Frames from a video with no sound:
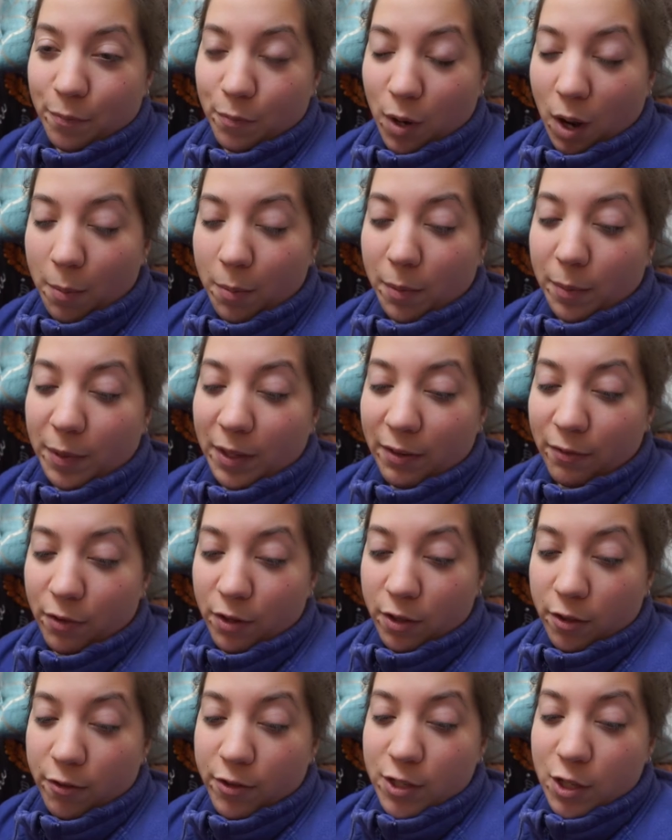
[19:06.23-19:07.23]
Probably
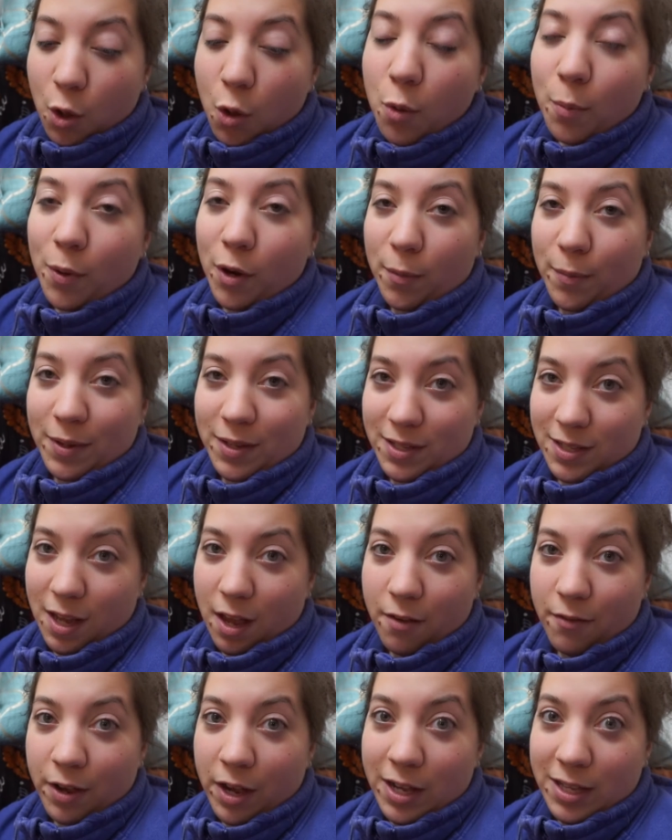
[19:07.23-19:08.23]
for the sole purpose
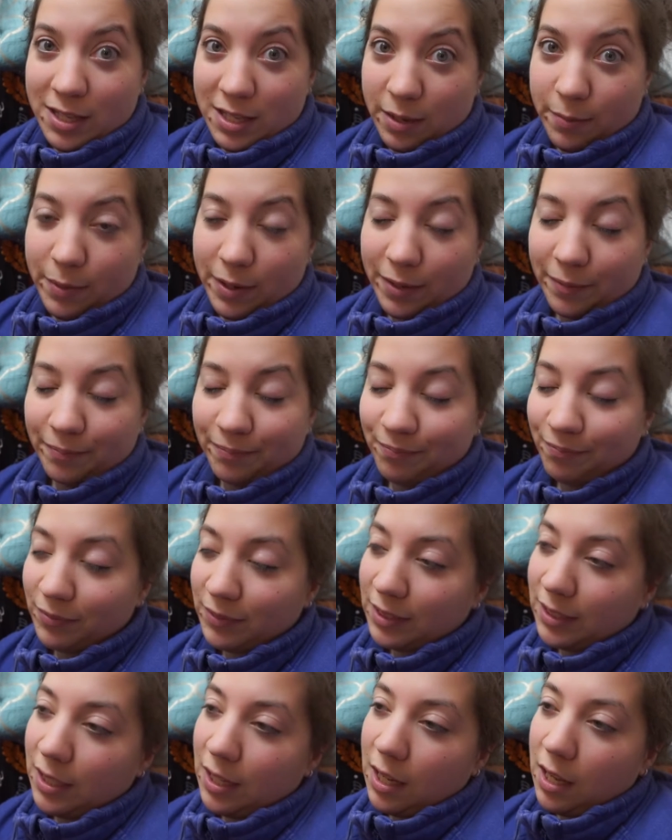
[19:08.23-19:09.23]
of unzipping.
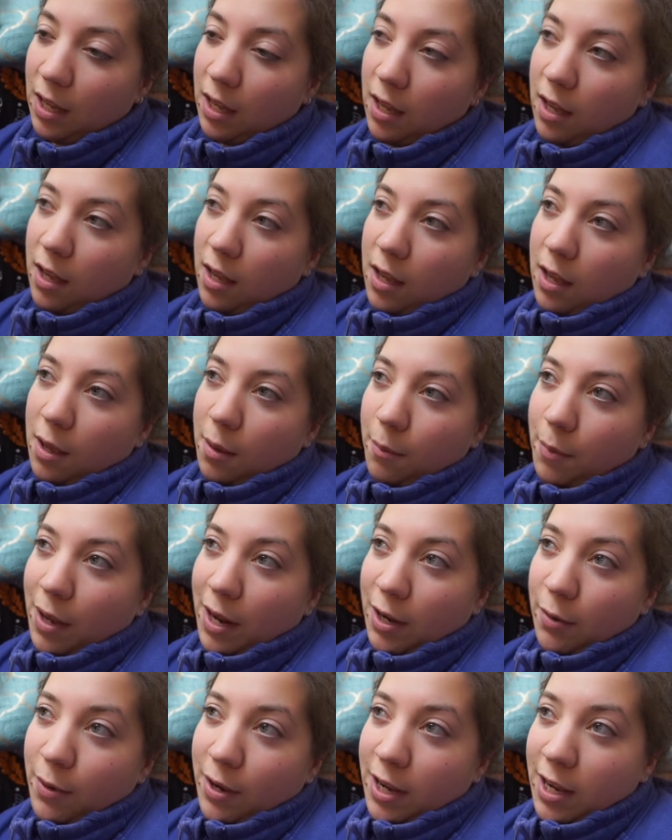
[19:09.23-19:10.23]

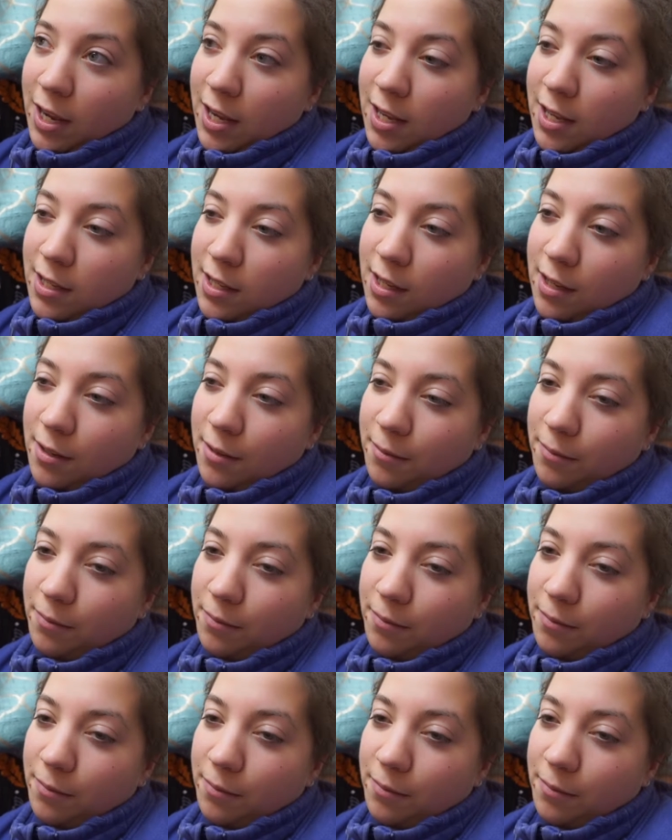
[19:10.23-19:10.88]
But anyways,